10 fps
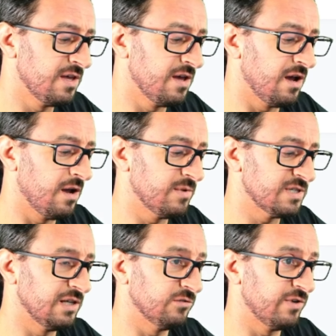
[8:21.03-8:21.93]
That's a
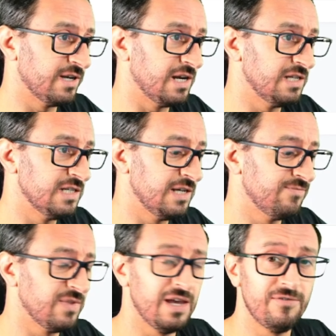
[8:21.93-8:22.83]
little red LED.
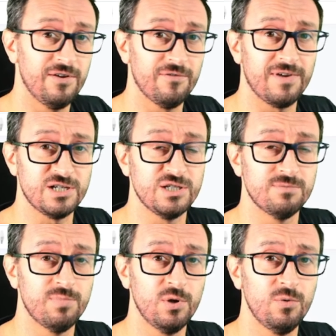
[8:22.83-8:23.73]
If it flashes
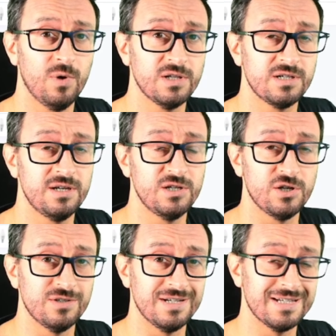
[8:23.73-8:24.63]
blue once, it
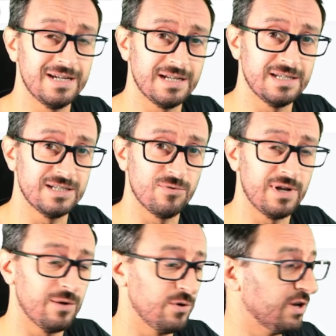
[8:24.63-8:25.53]
shows it's connected to a
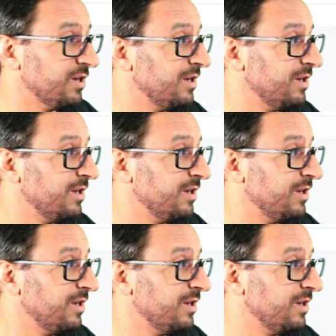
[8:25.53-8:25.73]
network.